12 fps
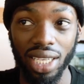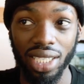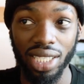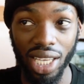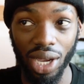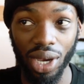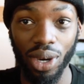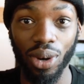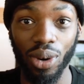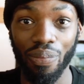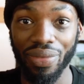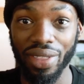
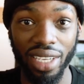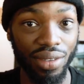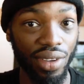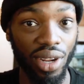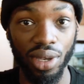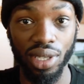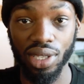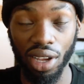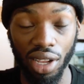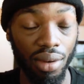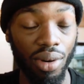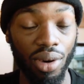So this video is
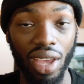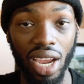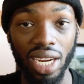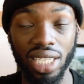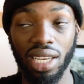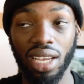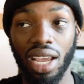all about that.